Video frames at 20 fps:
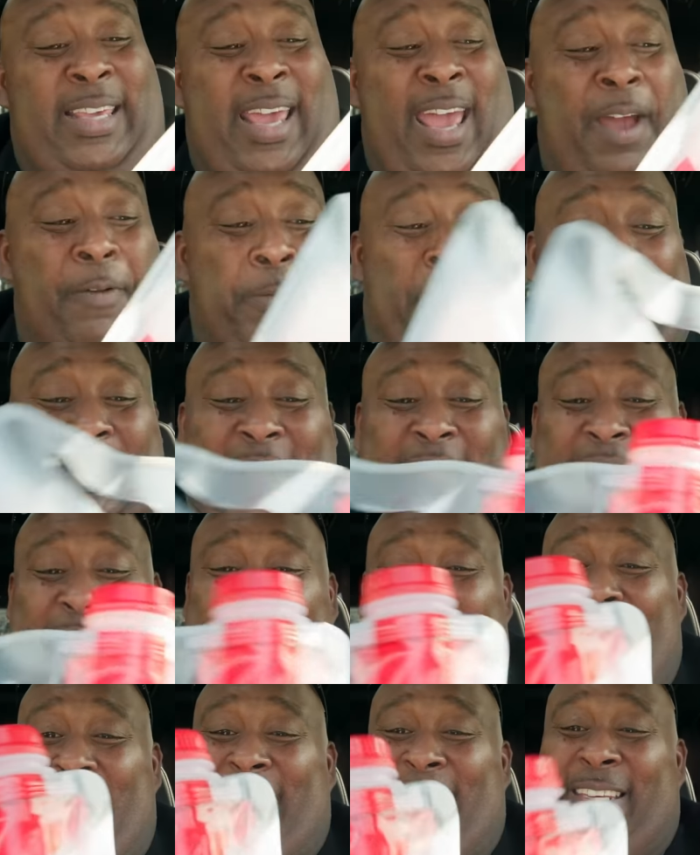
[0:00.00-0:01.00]
can't wait to
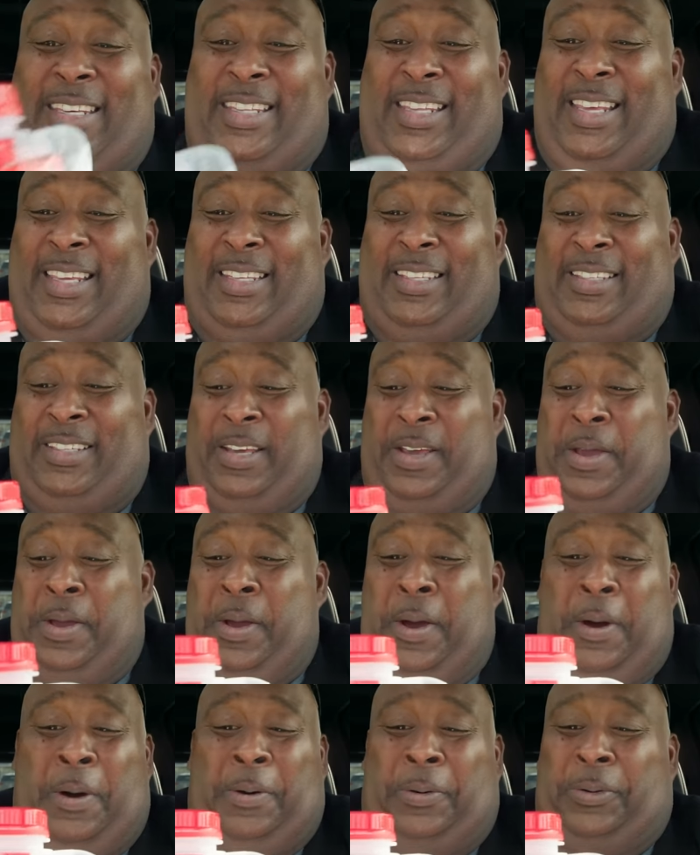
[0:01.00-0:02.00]
get into this.
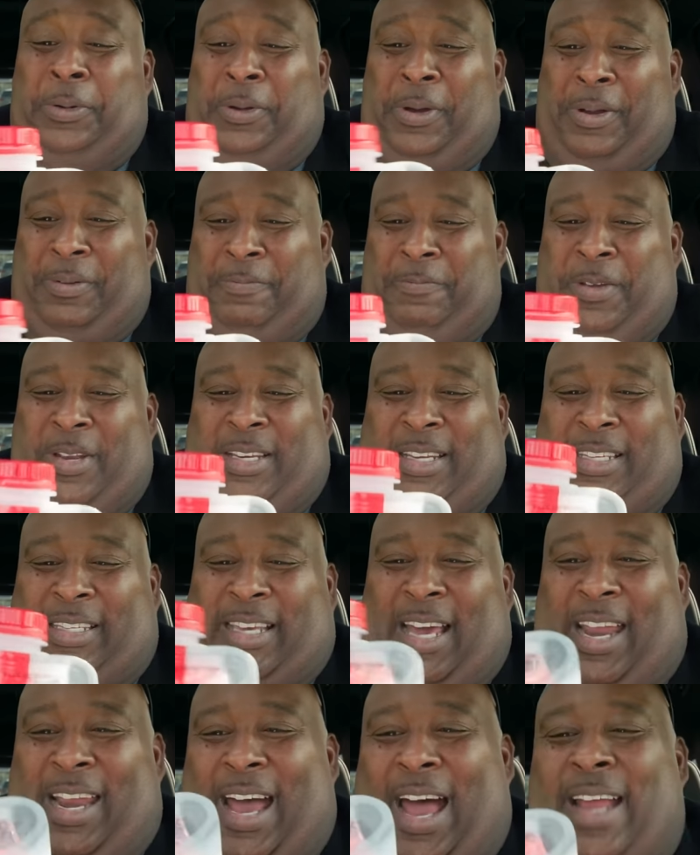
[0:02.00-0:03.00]
Hold on,
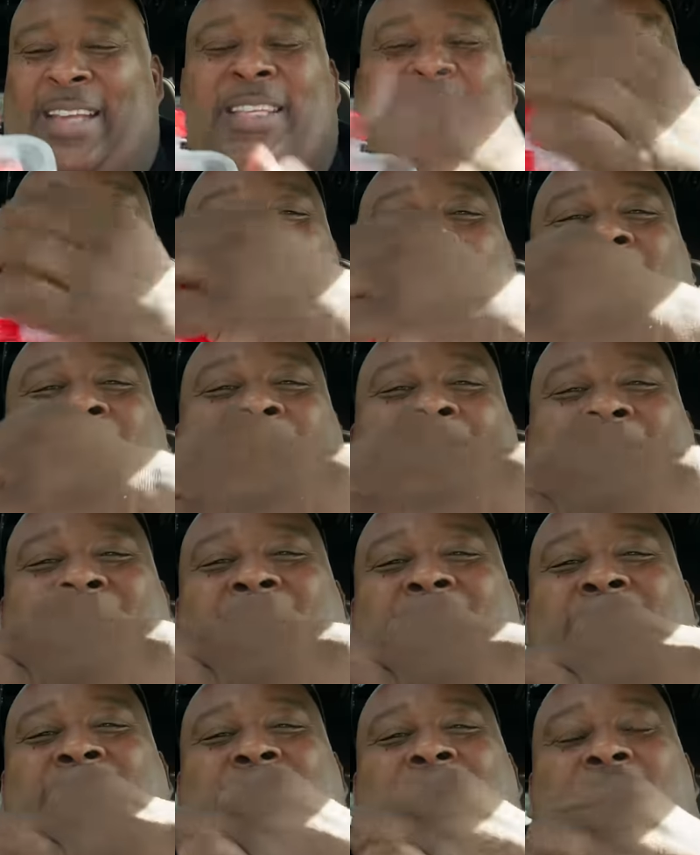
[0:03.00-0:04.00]
I just wanna
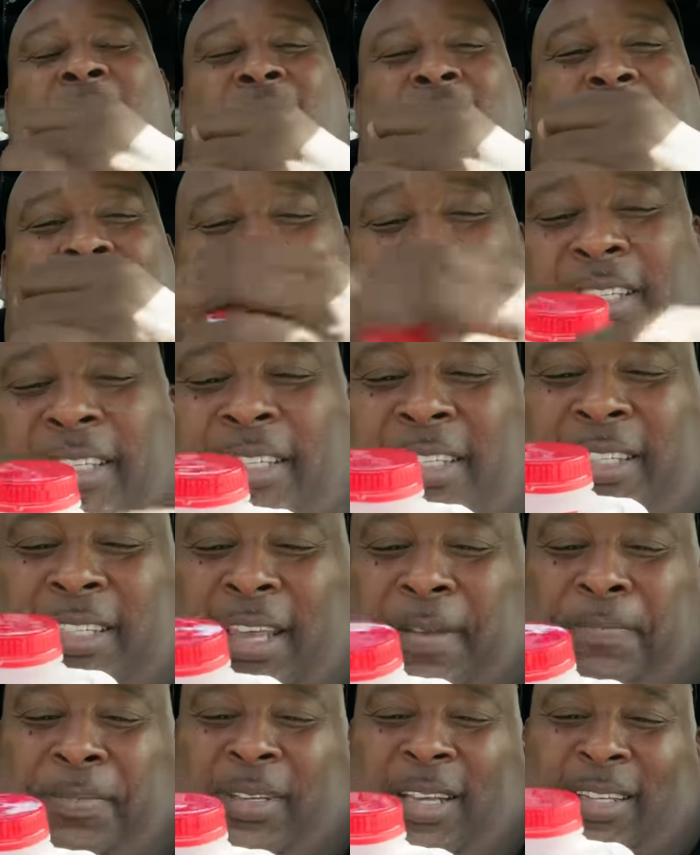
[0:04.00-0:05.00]

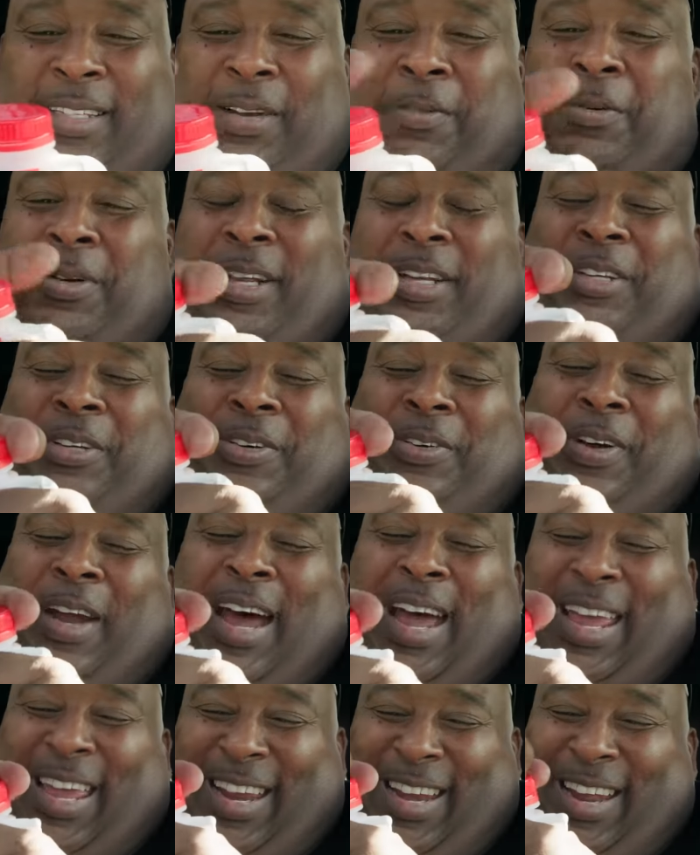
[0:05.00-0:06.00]
sip this. I wanna
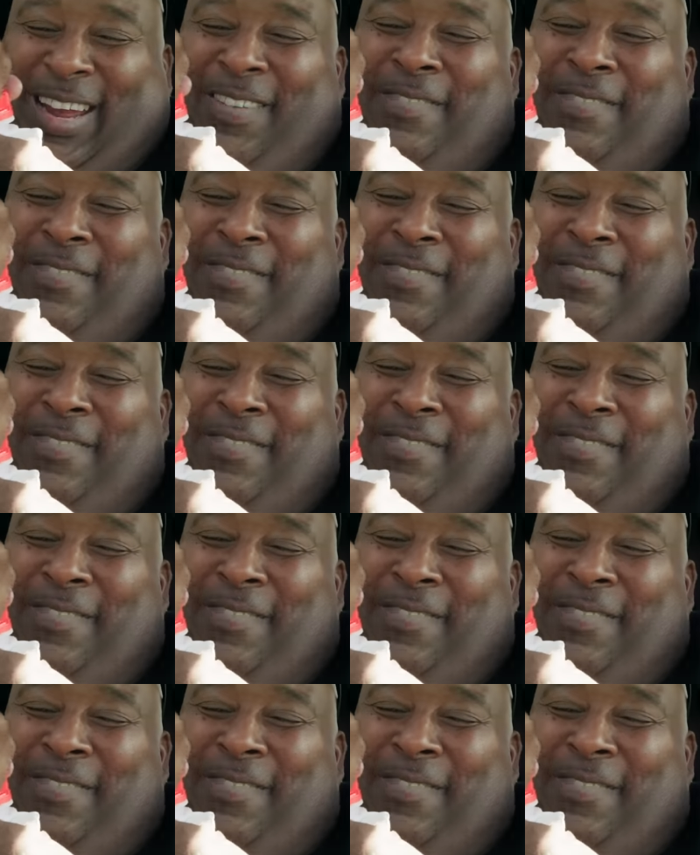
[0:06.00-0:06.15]
try